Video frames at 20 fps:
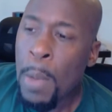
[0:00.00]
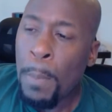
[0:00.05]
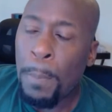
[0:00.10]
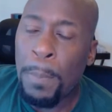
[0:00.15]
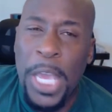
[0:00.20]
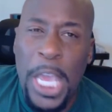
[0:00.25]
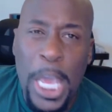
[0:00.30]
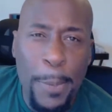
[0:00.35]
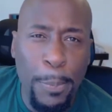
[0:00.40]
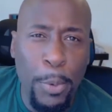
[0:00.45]

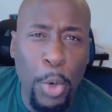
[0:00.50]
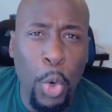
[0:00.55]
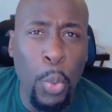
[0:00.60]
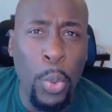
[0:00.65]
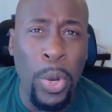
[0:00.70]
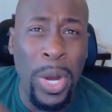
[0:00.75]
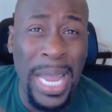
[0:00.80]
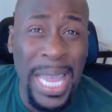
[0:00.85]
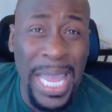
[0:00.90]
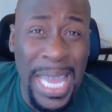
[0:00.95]
People
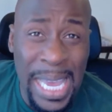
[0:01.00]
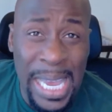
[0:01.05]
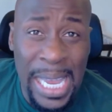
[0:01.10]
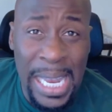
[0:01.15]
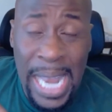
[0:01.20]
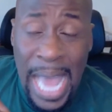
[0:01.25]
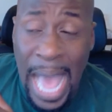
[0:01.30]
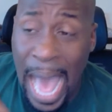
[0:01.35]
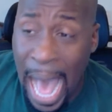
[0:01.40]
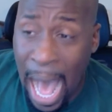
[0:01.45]
were
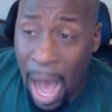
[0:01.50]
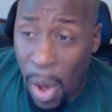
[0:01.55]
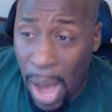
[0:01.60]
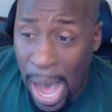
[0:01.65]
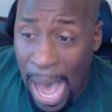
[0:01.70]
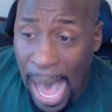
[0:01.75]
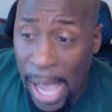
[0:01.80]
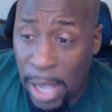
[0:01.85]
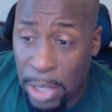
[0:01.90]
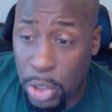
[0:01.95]
in our
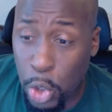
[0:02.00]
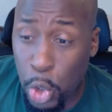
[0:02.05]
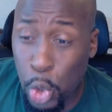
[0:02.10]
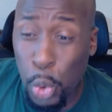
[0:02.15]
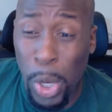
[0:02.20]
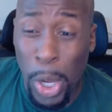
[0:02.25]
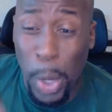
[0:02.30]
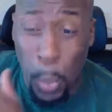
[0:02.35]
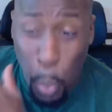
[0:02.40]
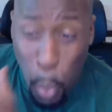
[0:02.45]
high
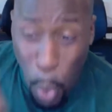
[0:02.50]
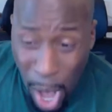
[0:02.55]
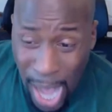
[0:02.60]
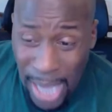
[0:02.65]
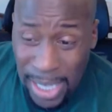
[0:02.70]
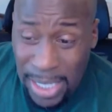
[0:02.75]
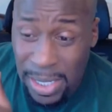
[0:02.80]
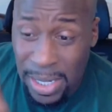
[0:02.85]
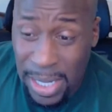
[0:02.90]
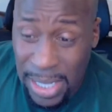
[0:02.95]
school in
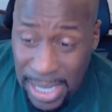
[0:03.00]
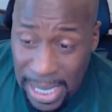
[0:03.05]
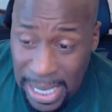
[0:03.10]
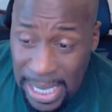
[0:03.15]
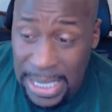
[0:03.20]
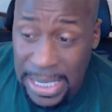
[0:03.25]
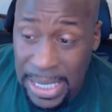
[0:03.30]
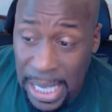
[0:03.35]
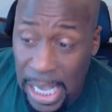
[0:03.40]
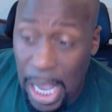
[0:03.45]
Washington,
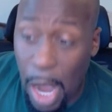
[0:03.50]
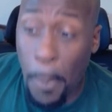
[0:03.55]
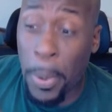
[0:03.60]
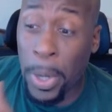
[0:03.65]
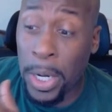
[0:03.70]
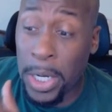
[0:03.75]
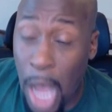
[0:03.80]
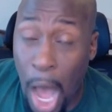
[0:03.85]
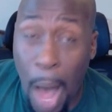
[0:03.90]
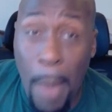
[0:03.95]
D.C., a
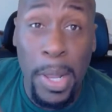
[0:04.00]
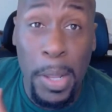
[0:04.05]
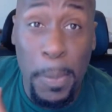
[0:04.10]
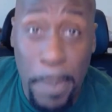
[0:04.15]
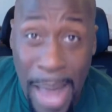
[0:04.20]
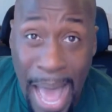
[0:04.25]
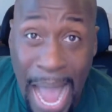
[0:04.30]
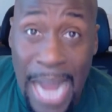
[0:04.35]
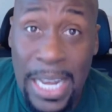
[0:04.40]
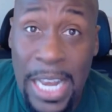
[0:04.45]
predominantly
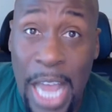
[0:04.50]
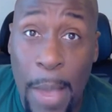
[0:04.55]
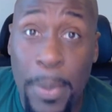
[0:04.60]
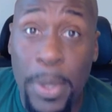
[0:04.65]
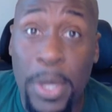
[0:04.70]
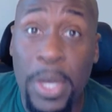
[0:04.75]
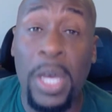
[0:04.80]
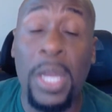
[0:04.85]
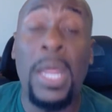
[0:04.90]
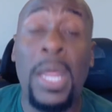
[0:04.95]
black
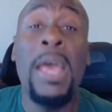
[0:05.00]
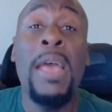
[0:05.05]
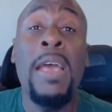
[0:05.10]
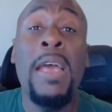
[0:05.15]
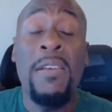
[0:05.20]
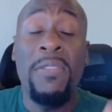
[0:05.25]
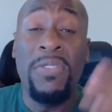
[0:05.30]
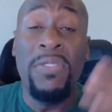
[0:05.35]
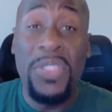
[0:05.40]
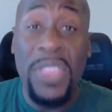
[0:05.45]
neighborhood.
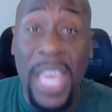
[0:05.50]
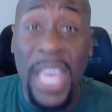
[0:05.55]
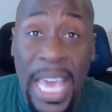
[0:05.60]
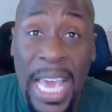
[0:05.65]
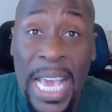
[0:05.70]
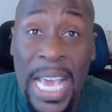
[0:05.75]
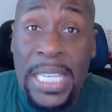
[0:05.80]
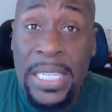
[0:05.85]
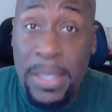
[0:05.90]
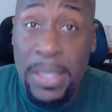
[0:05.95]

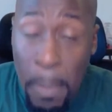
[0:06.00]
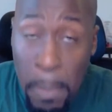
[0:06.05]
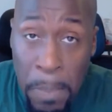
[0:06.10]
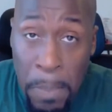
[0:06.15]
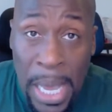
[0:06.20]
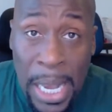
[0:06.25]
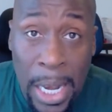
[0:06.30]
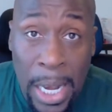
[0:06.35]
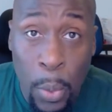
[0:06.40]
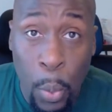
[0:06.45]
These
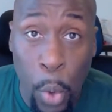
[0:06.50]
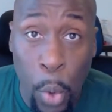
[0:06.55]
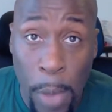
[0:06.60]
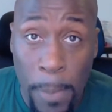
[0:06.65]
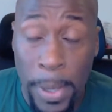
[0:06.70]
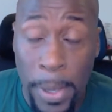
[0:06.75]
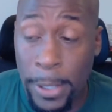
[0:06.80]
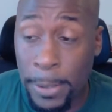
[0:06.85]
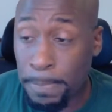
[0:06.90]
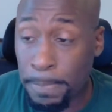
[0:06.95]
men and
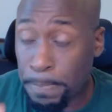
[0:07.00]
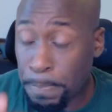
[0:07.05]
women,